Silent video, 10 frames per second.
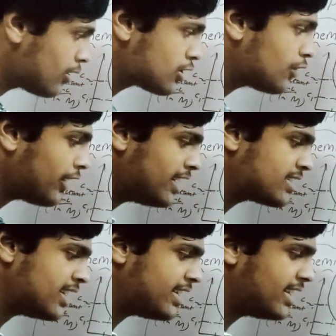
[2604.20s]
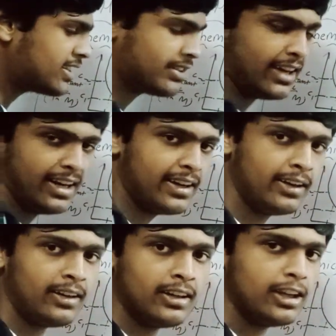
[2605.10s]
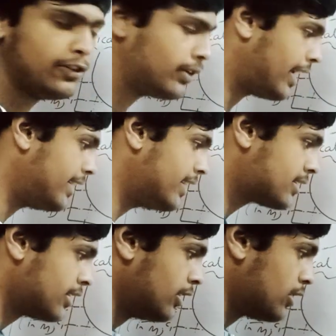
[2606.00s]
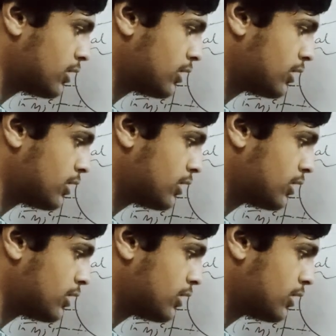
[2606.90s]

So for instantaneous rate, if you write this,